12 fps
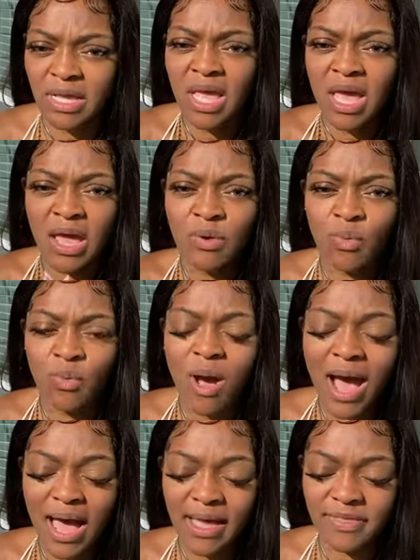and
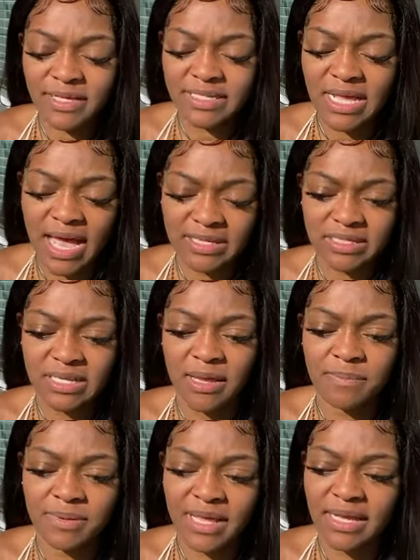why this had to take
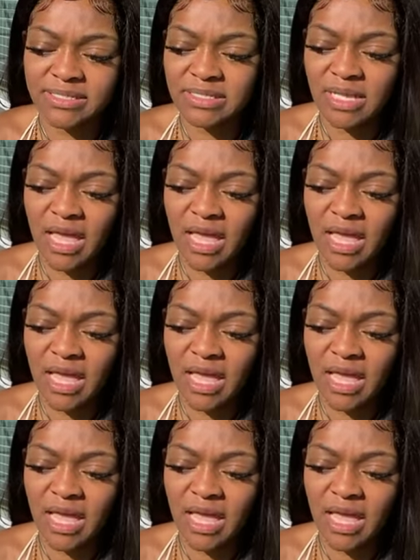place.